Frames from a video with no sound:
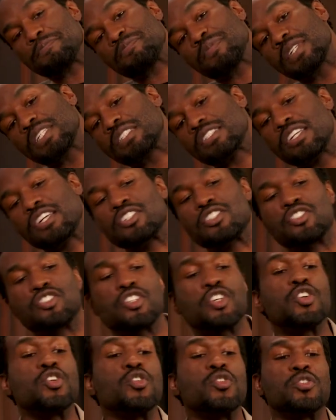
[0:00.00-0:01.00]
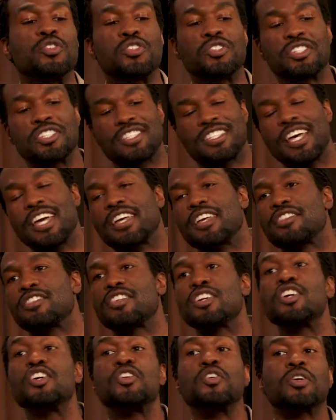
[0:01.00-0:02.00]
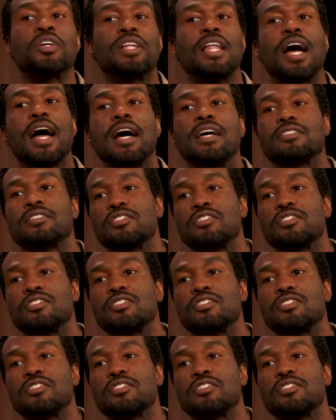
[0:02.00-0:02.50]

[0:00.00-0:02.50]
he says, dude, you should take a theater class.